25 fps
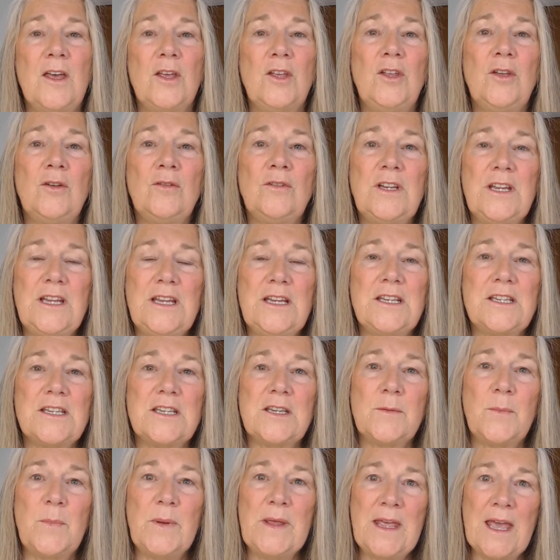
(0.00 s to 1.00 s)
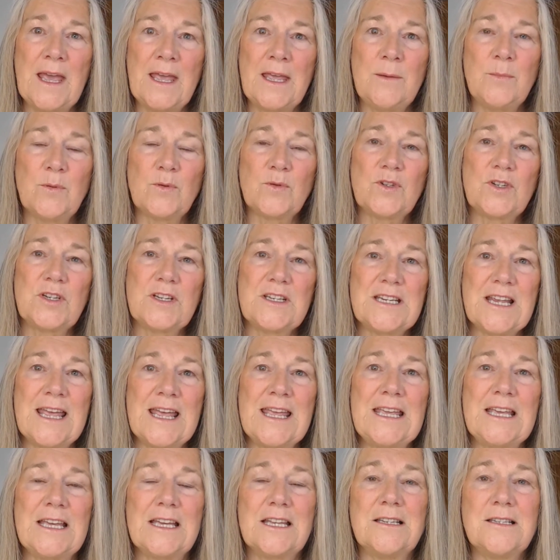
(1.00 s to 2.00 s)
you need to be able to
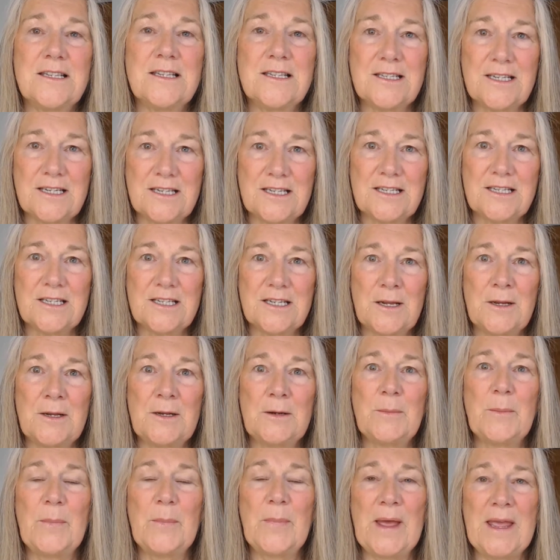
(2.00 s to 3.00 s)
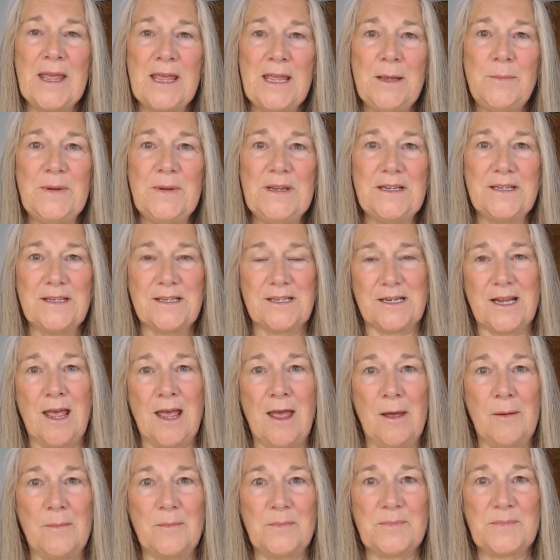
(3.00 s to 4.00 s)
take consistent baby
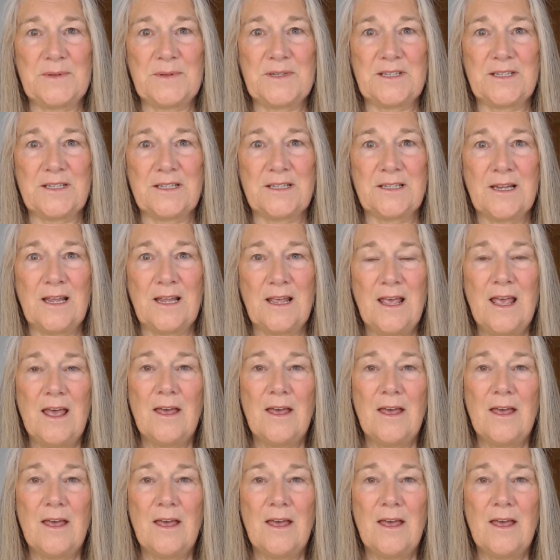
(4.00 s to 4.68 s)
steps,